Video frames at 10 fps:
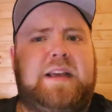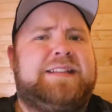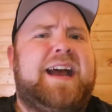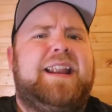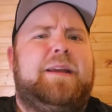It's
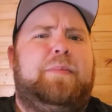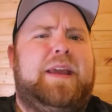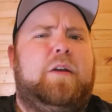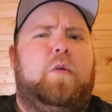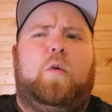kind of like
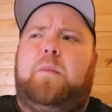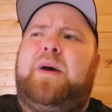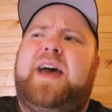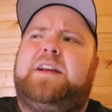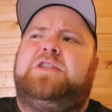being on a
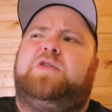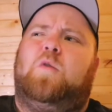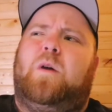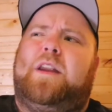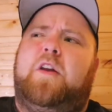
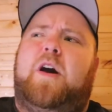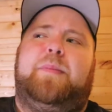pedestal and